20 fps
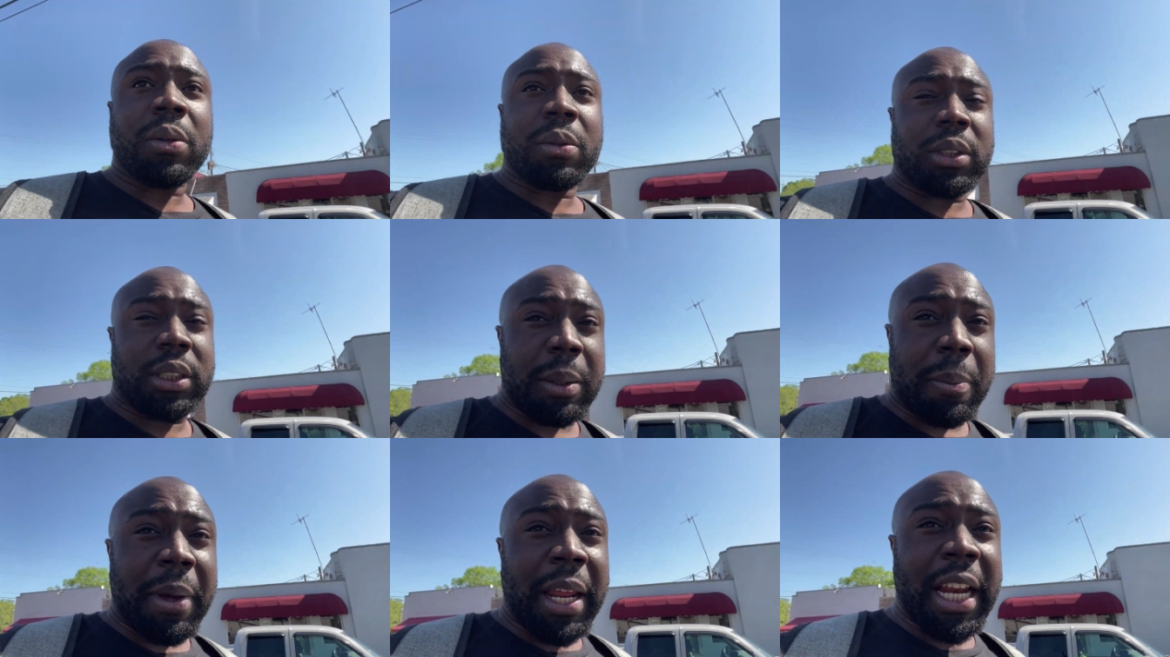
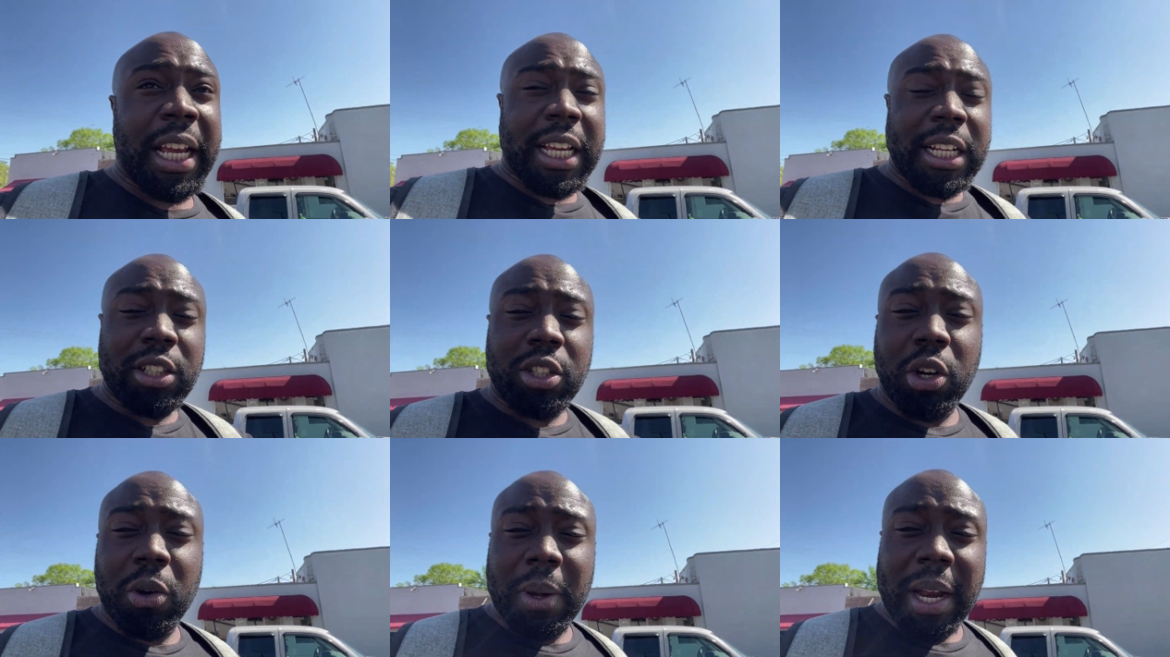
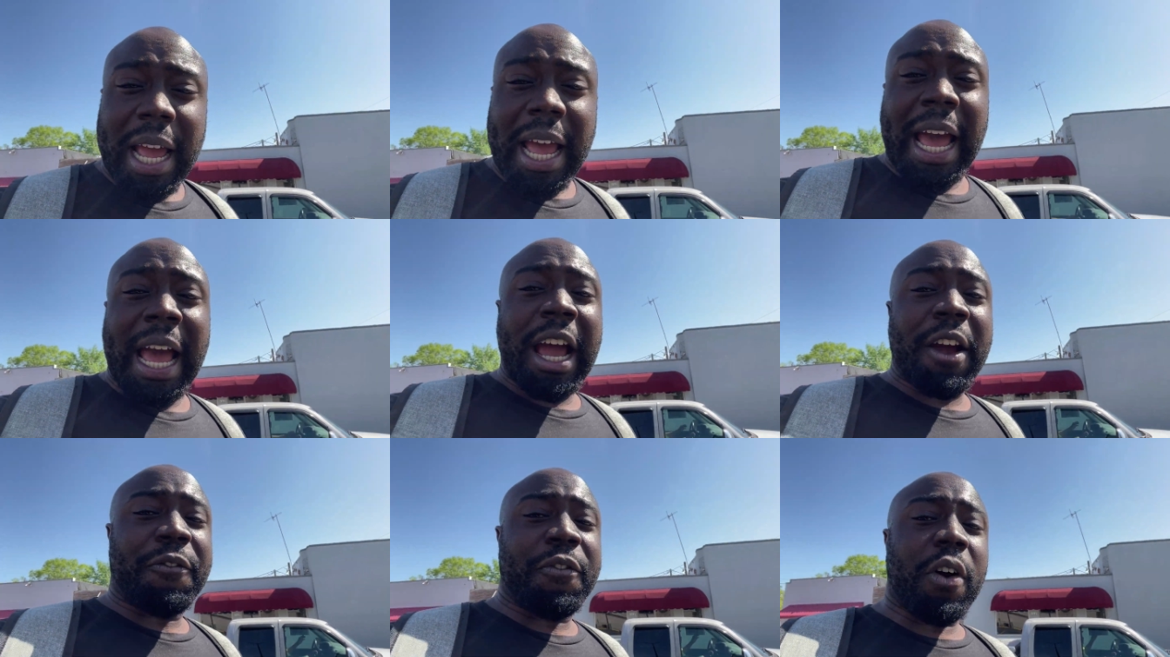Dominican dude with an
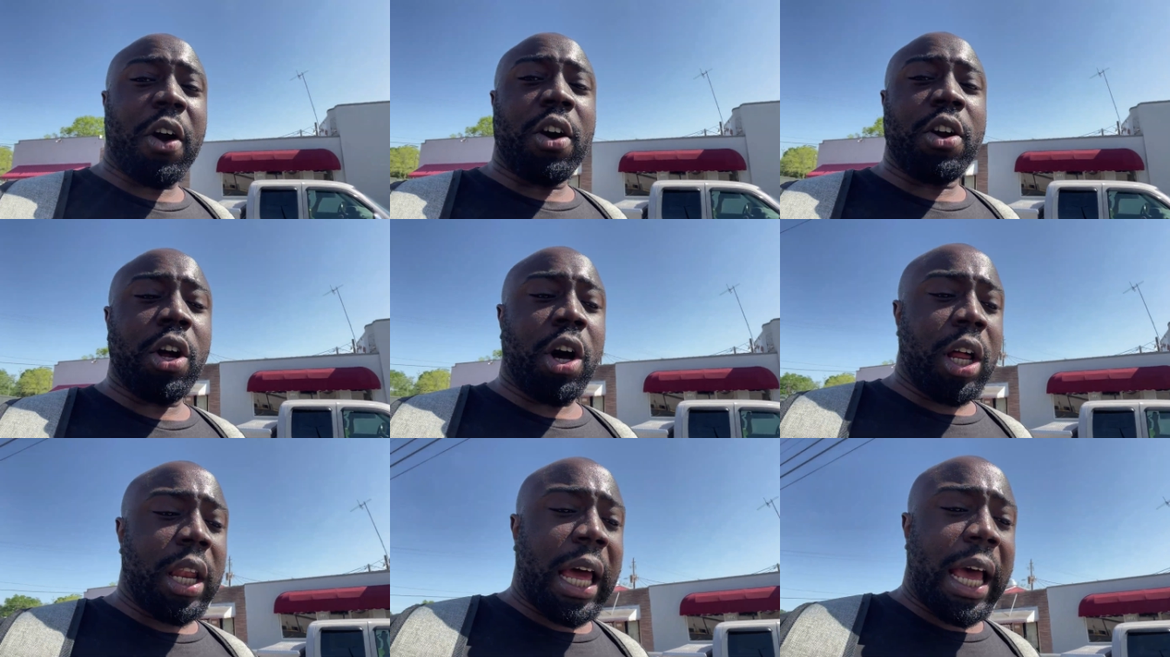afro
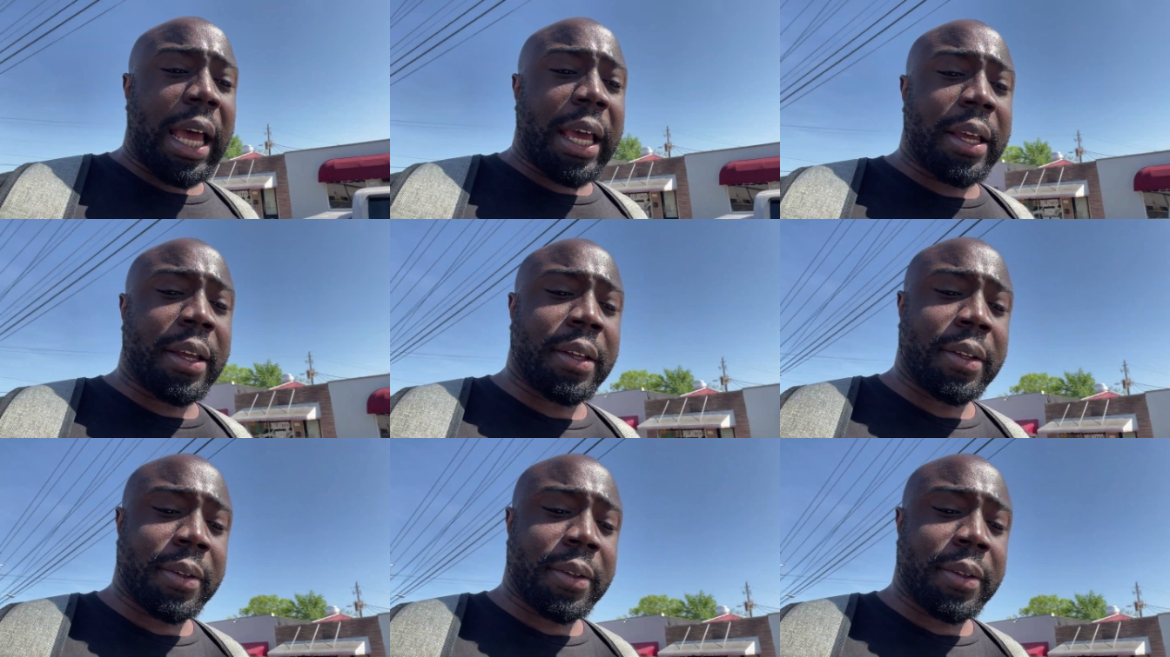and all that.